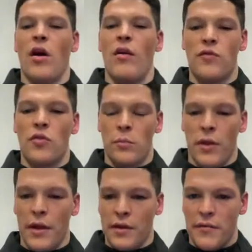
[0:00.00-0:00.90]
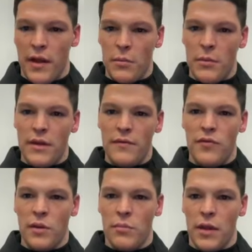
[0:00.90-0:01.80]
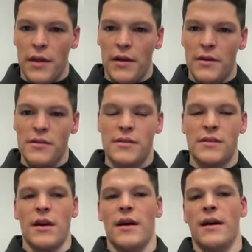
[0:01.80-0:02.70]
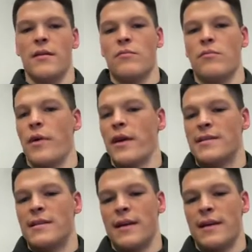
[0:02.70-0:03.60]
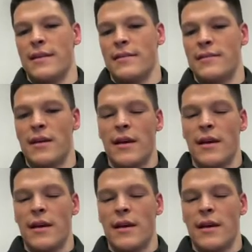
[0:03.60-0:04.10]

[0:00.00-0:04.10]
off-court player development for the players. We attend